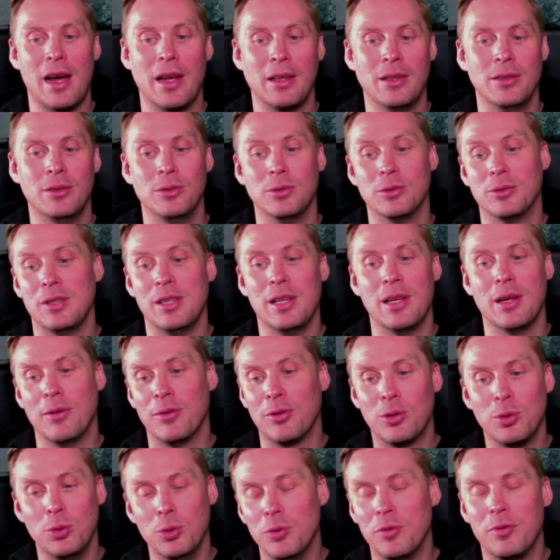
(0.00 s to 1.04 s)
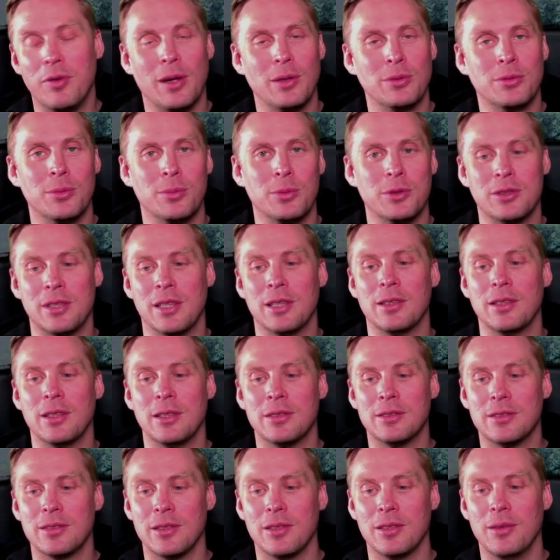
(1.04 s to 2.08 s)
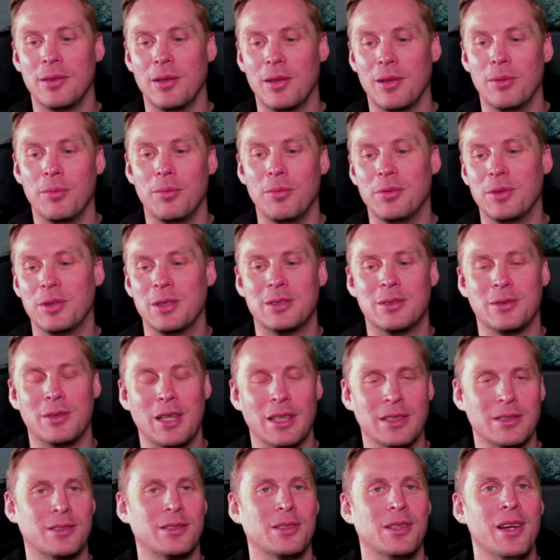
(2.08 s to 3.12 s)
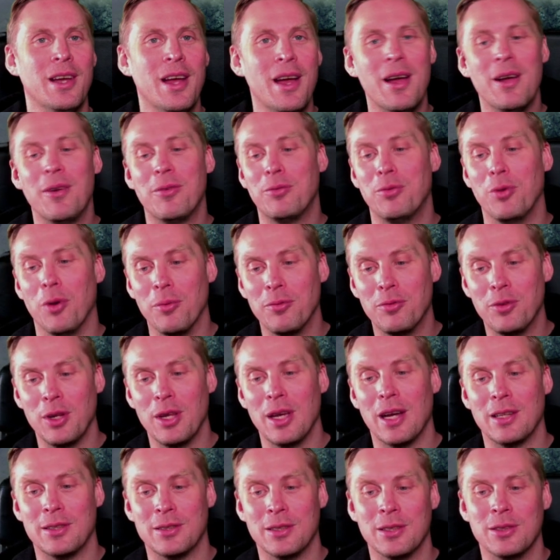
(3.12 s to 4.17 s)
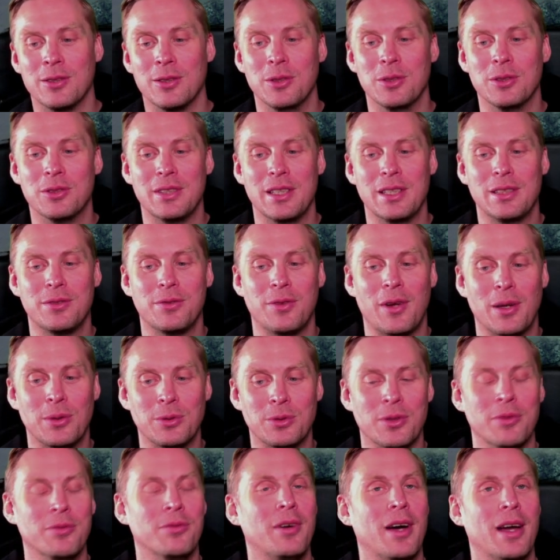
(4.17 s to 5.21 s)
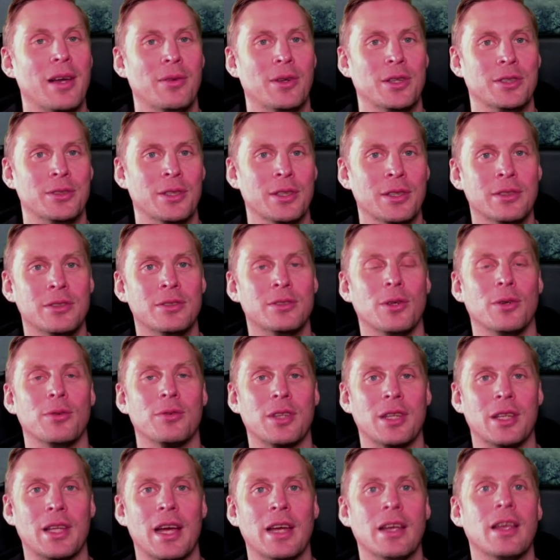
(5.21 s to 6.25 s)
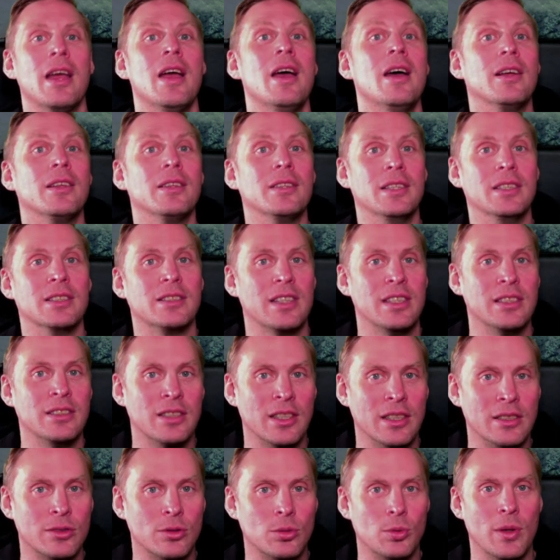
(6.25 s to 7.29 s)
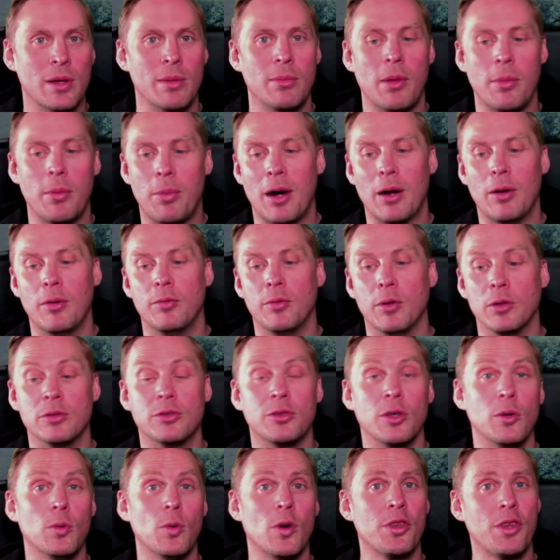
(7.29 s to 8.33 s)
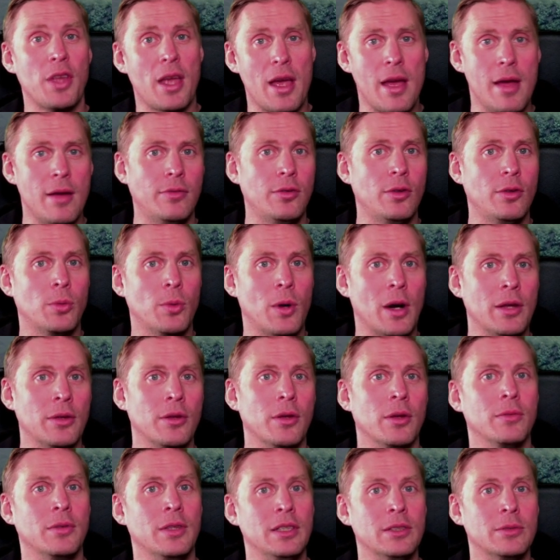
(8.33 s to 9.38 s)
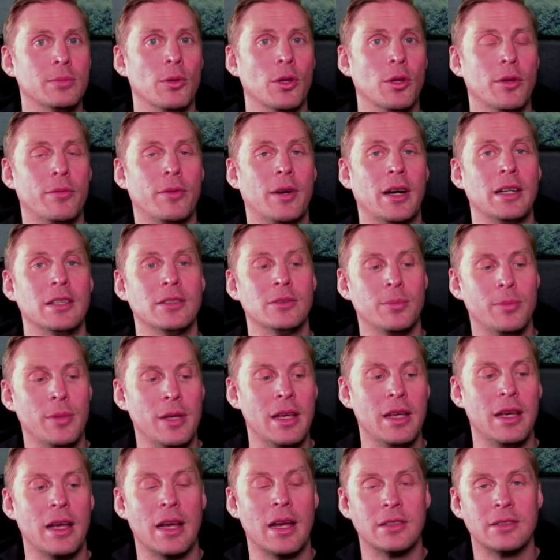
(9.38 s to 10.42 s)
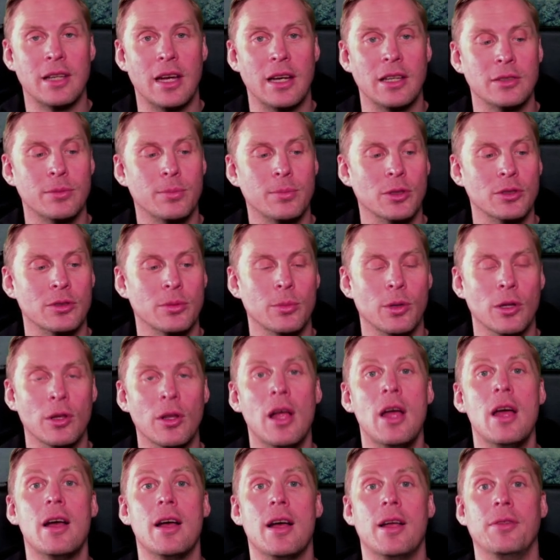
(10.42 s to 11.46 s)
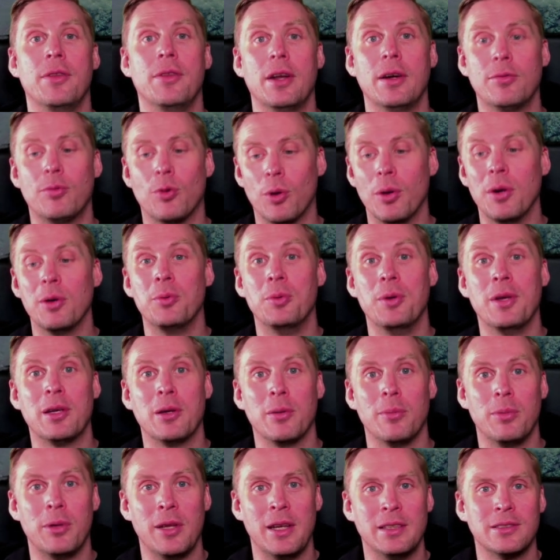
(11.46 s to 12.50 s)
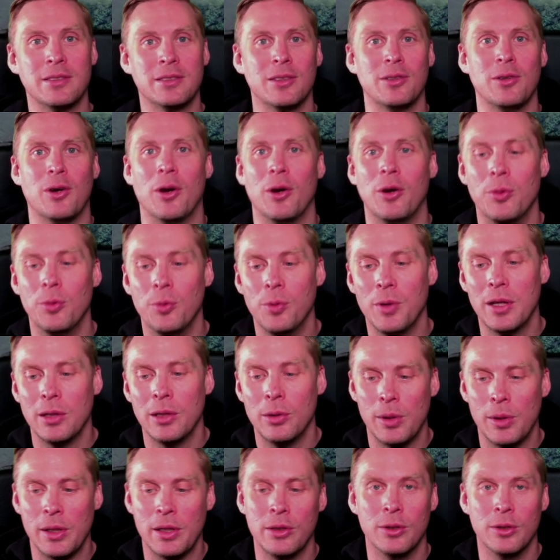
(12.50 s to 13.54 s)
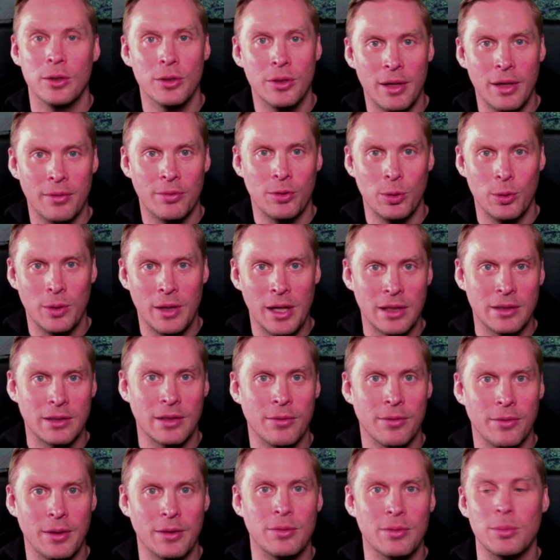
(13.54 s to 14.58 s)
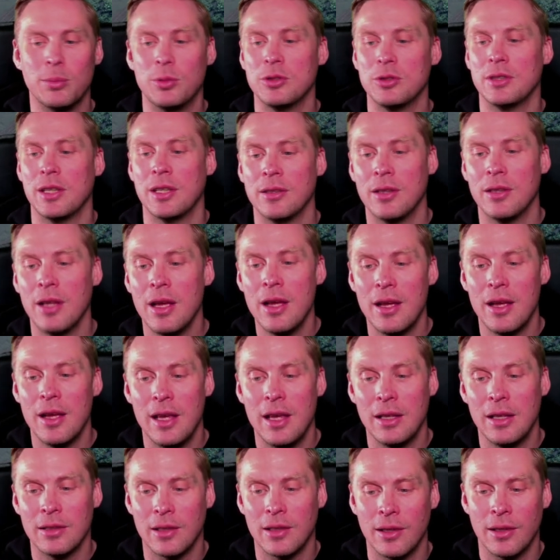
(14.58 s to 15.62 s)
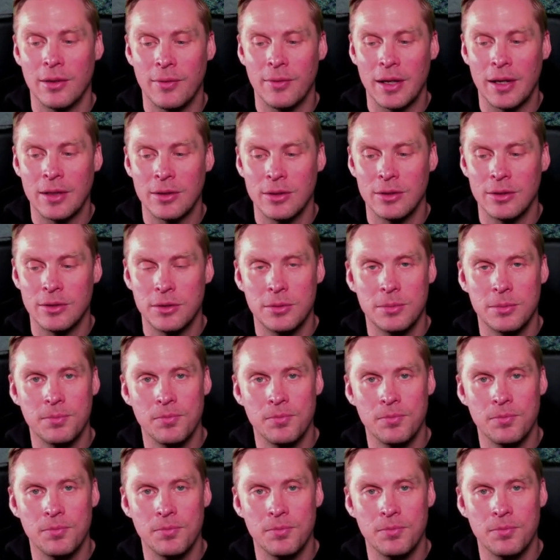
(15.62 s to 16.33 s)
You see here 2000%. It's just from 300 to 6500 in soft attack. This is extremely powerful. So you want every one of these modifiers being as high as possible, and therefore recomplaints are really good if you get that 15% intel advantage.